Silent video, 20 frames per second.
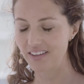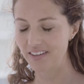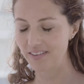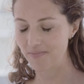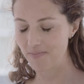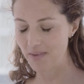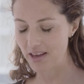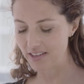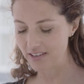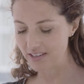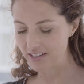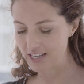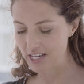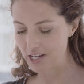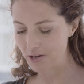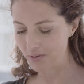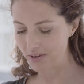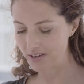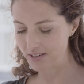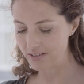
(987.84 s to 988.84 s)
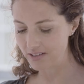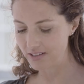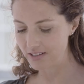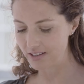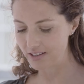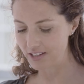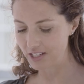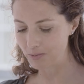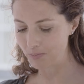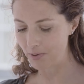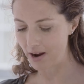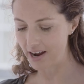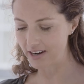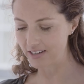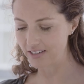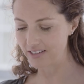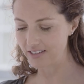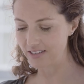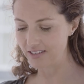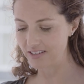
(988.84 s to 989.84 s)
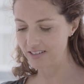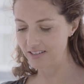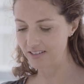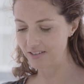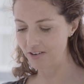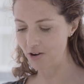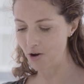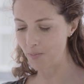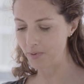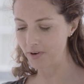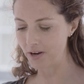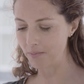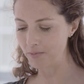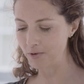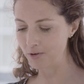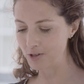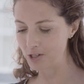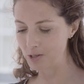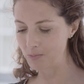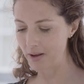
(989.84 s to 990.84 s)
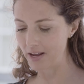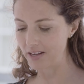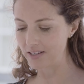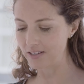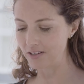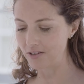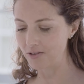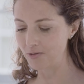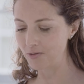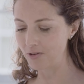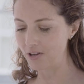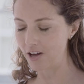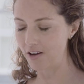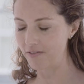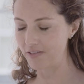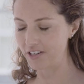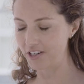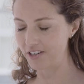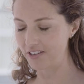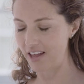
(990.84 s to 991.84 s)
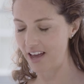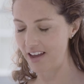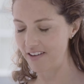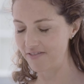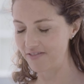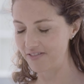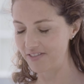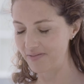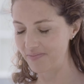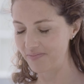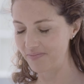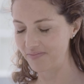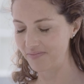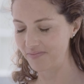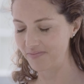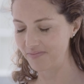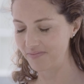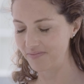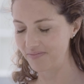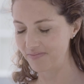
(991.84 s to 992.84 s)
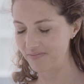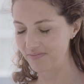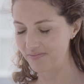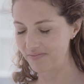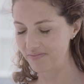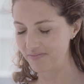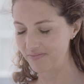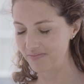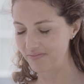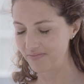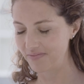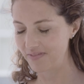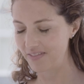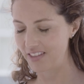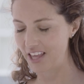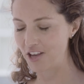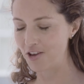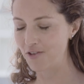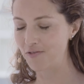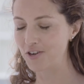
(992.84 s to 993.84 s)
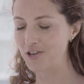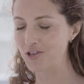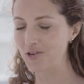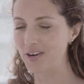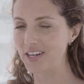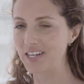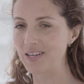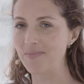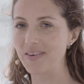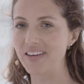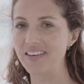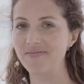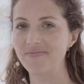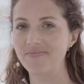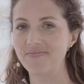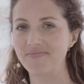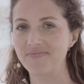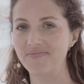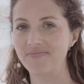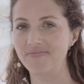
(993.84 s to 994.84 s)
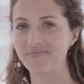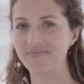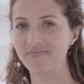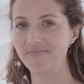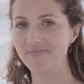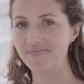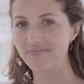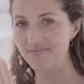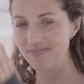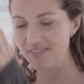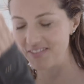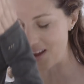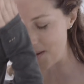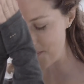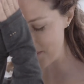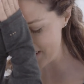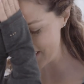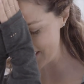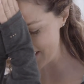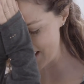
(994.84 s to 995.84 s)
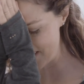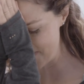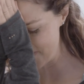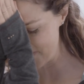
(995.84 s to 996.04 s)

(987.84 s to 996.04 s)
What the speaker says: May this sequence and this practice open up new space and new love in your life. Thank you for joining me. Namaste.